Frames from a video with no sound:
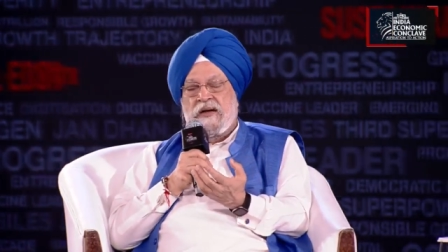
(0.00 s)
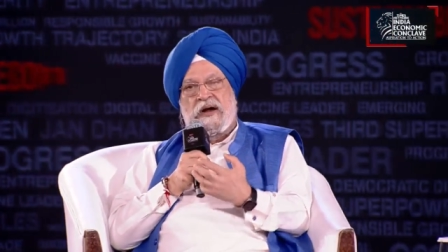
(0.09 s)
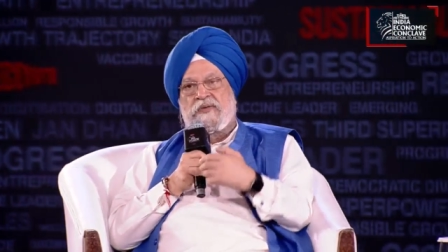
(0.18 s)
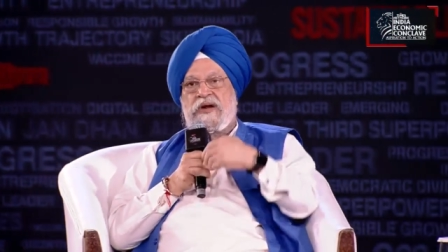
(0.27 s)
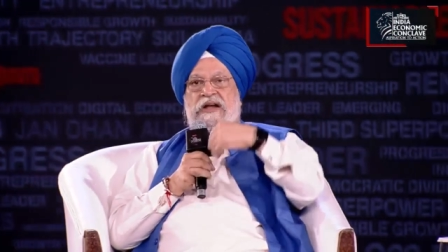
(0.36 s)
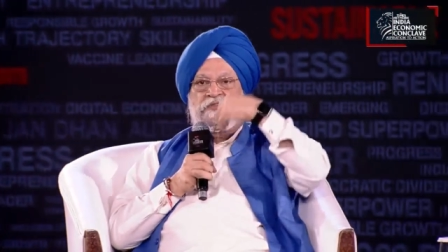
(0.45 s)

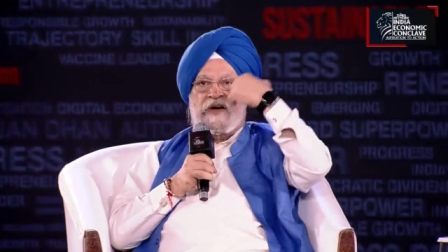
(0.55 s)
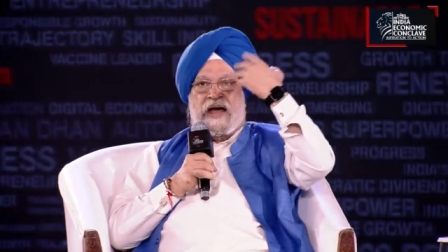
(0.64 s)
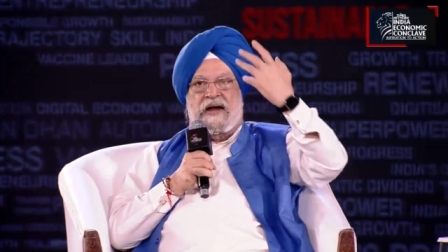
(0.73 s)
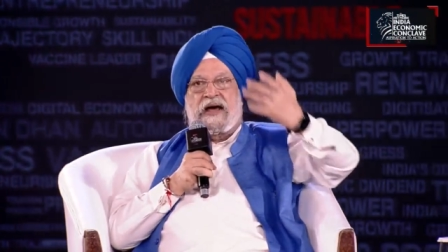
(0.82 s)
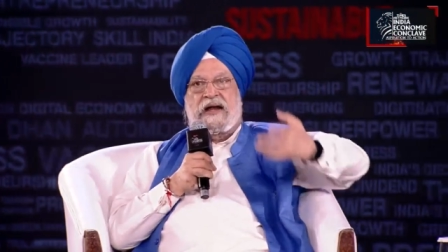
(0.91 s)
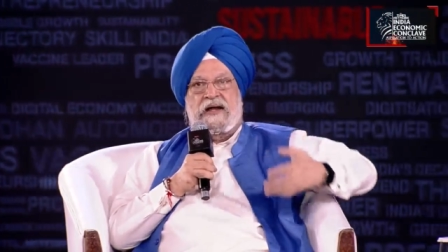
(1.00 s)
but we
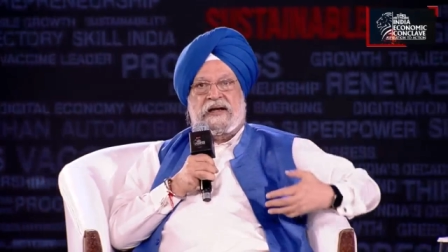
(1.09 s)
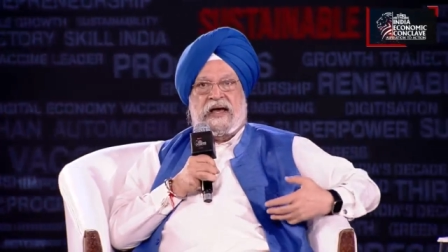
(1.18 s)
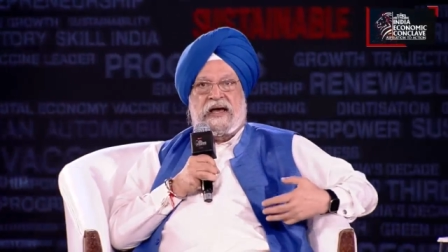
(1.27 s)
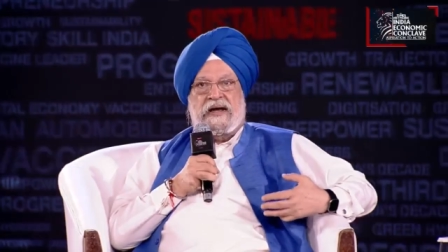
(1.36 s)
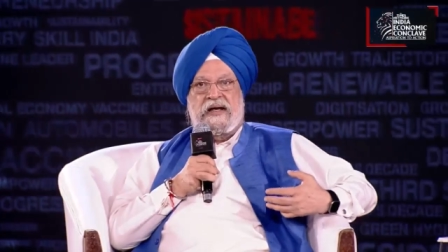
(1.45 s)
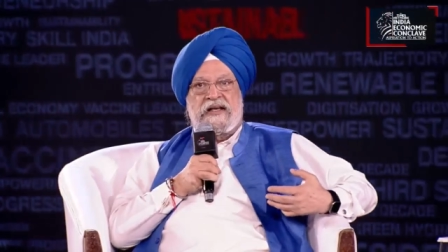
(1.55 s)
defined our
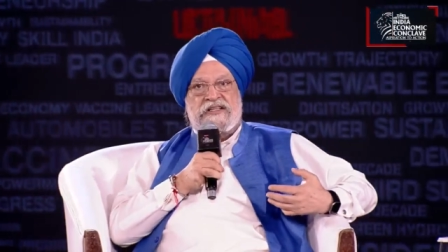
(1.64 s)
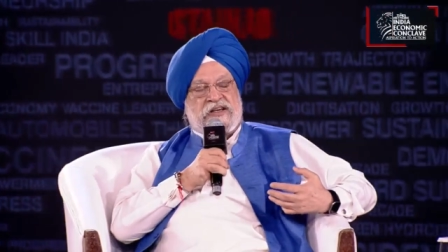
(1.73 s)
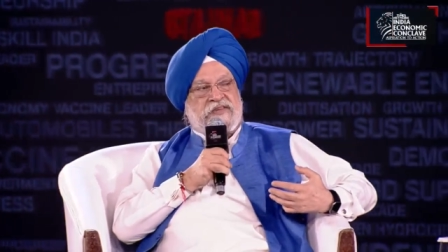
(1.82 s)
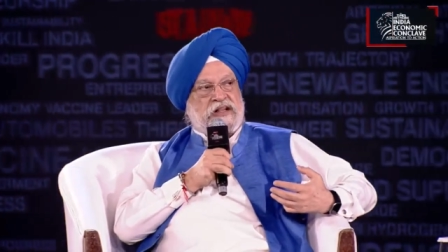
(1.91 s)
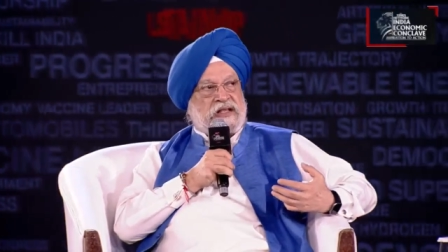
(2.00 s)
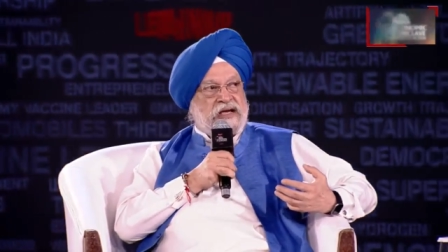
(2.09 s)
entire
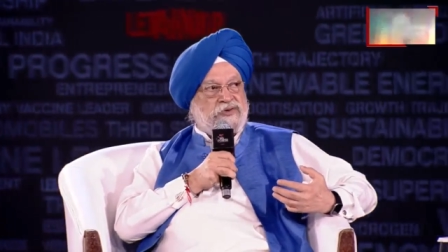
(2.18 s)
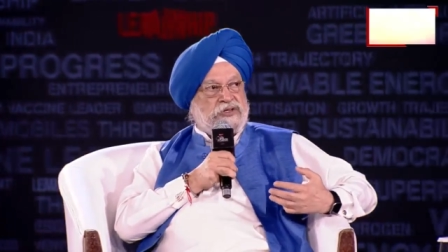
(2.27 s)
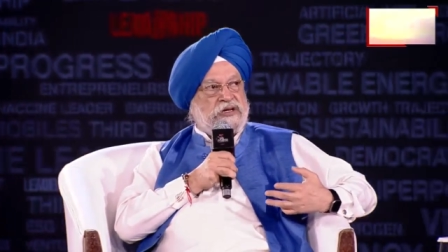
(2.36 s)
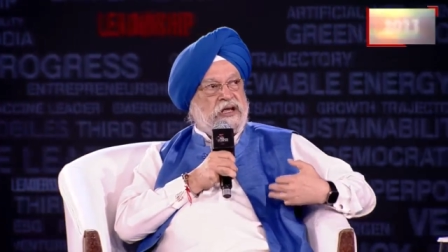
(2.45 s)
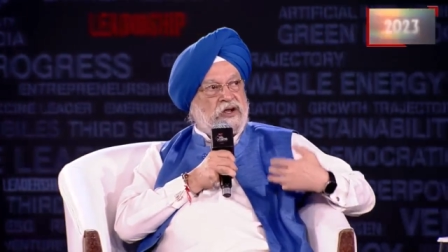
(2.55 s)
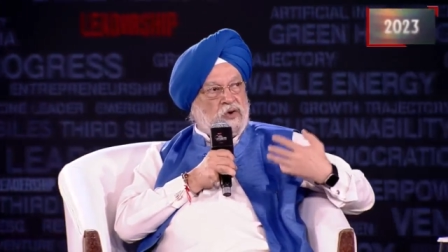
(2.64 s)

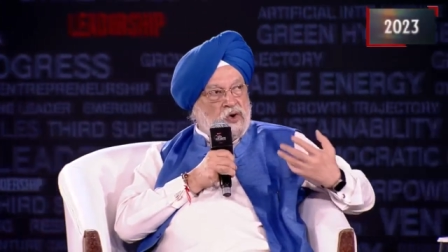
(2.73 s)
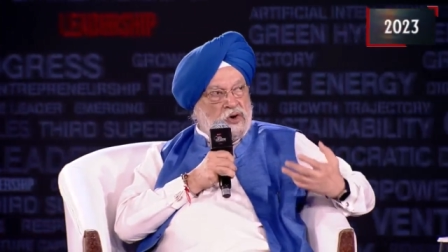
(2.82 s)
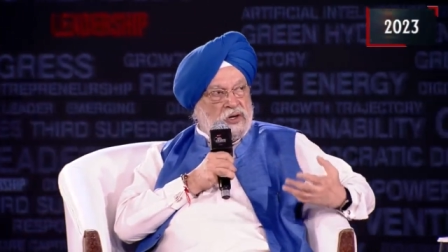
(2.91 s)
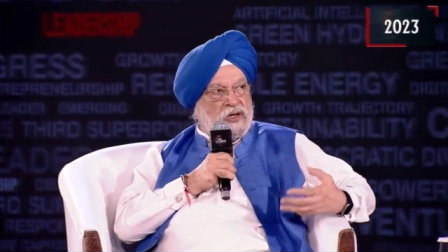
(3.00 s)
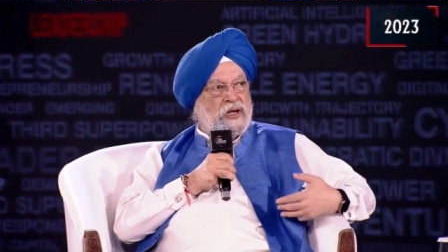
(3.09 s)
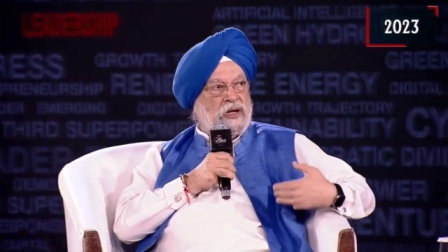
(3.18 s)
7,000 year
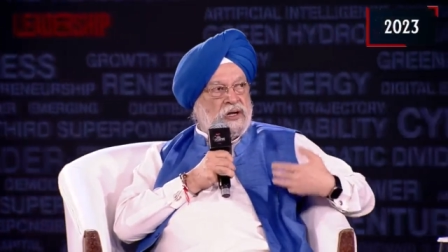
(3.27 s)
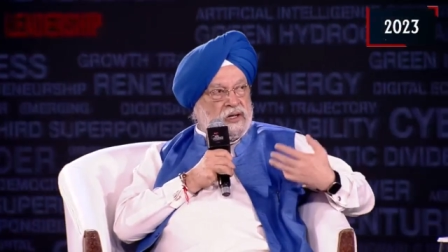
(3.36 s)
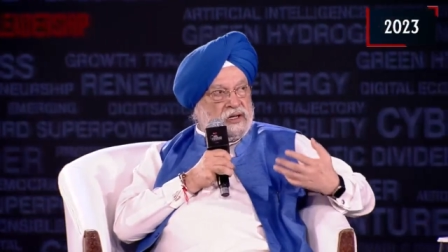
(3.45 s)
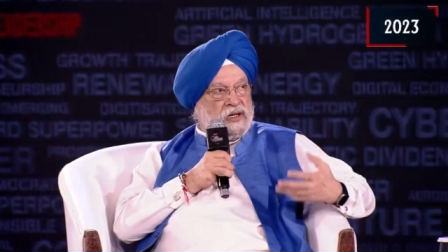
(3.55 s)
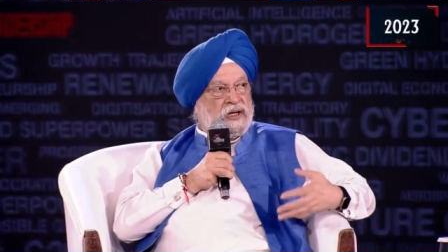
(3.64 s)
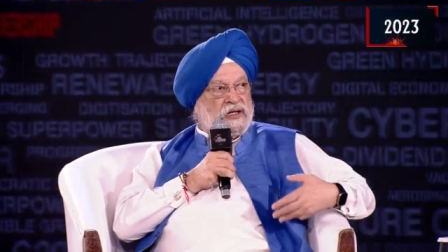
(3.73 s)
old
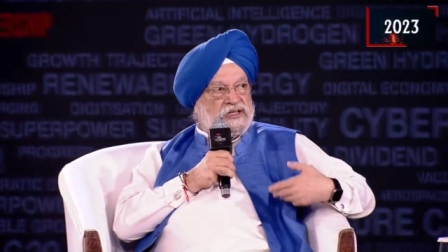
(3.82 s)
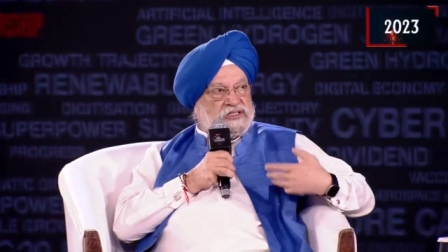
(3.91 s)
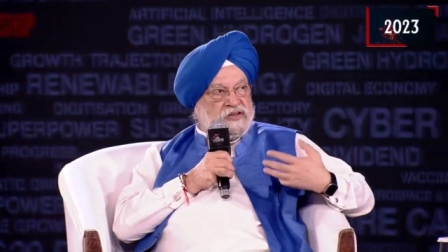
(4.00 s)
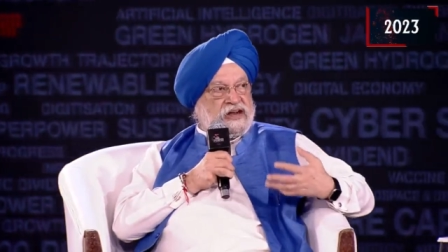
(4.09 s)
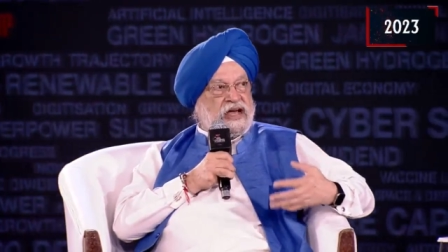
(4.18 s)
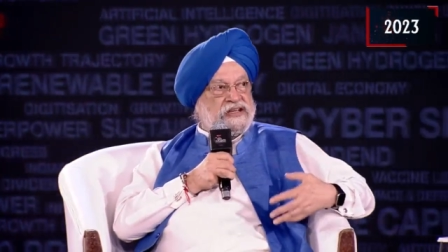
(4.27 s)

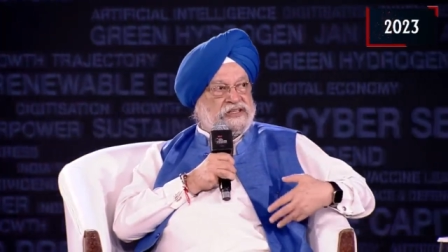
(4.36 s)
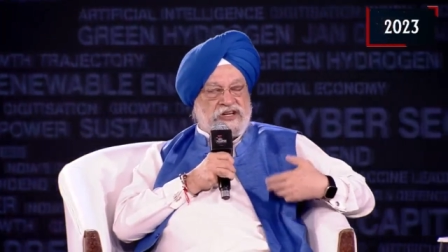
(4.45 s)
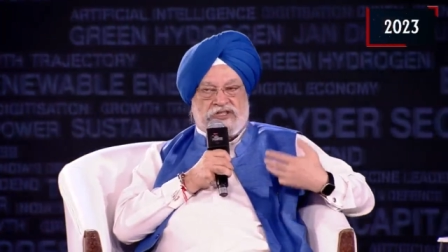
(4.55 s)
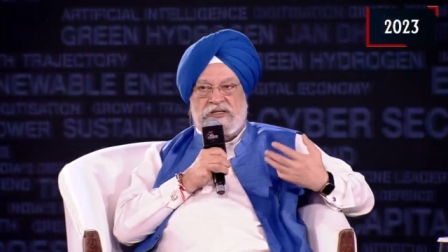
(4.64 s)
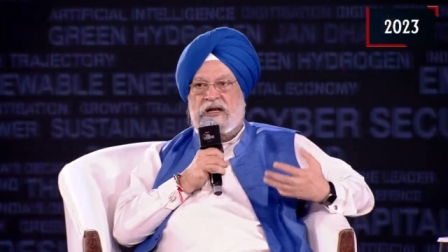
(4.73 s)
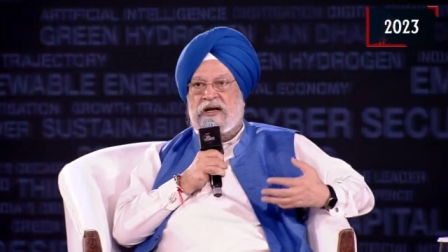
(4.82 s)

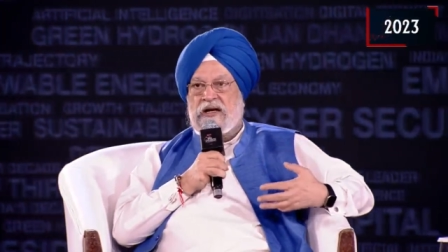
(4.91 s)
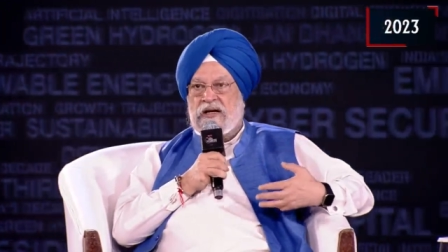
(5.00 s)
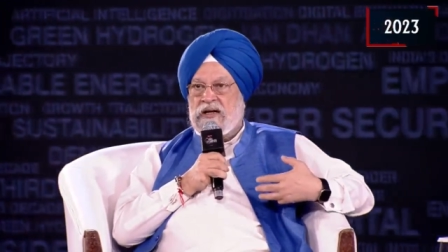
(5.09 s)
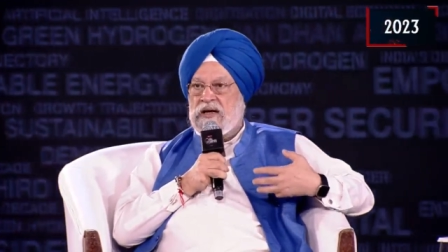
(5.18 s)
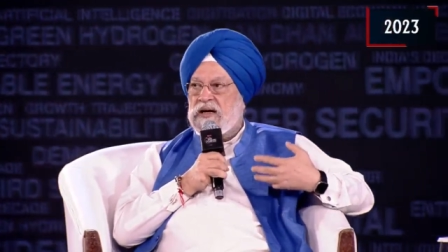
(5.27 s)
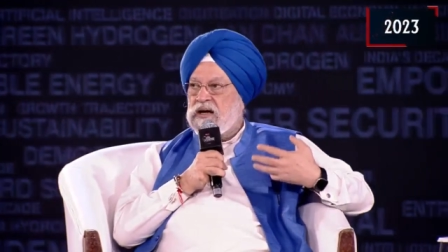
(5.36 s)
civilizational